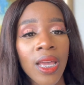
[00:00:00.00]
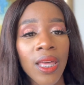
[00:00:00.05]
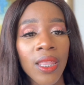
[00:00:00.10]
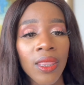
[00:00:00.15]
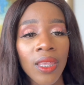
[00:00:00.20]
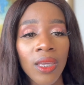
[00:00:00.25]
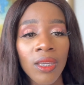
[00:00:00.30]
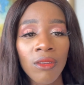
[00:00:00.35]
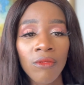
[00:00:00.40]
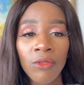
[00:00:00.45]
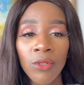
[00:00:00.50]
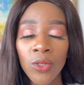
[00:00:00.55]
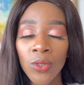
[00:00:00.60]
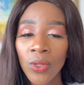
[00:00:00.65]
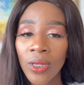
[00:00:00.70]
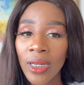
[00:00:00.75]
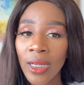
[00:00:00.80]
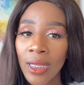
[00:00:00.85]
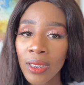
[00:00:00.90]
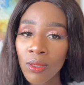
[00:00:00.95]
Thank you for
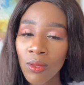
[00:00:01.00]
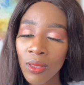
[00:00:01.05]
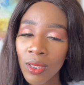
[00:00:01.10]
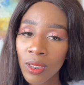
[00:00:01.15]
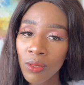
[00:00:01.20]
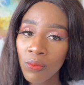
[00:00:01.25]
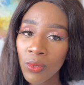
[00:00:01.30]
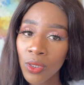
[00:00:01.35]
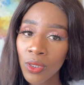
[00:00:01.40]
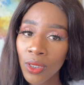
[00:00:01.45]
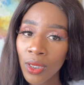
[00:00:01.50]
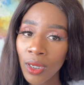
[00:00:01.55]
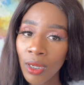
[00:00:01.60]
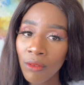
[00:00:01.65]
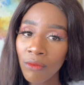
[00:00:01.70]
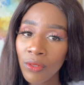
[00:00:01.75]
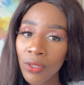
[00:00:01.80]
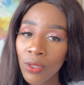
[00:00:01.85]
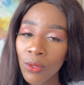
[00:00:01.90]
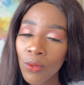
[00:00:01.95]
joining us on this particular
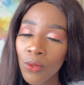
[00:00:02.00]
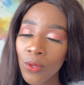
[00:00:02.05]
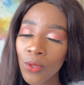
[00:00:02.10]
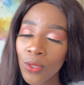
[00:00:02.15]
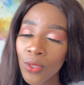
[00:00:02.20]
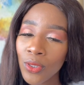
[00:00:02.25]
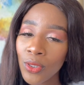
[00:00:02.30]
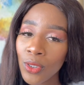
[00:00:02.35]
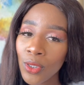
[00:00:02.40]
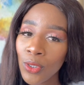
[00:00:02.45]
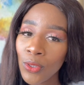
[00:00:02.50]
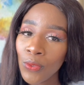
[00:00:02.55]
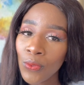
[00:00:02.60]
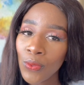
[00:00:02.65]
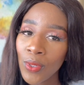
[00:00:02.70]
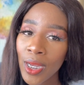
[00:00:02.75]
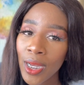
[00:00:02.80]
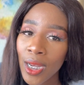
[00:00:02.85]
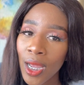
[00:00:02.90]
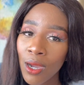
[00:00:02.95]
video. See you
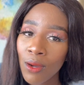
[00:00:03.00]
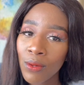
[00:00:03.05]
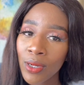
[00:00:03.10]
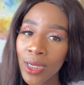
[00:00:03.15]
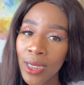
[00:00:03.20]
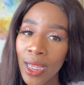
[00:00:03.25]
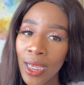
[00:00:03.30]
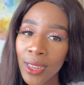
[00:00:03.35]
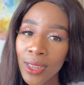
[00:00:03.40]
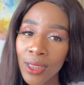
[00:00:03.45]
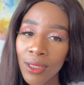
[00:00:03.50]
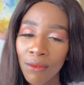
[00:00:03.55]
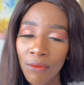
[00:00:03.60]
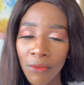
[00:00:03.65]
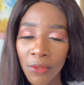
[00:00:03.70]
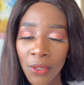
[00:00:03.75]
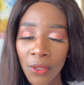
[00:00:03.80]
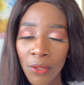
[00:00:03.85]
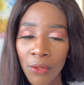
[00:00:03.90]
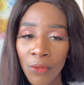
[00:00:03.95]
in our next
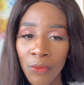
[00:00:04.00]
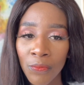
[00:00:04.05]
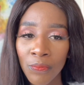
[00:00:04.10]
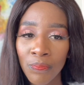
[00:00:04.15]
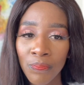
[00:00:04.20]
video.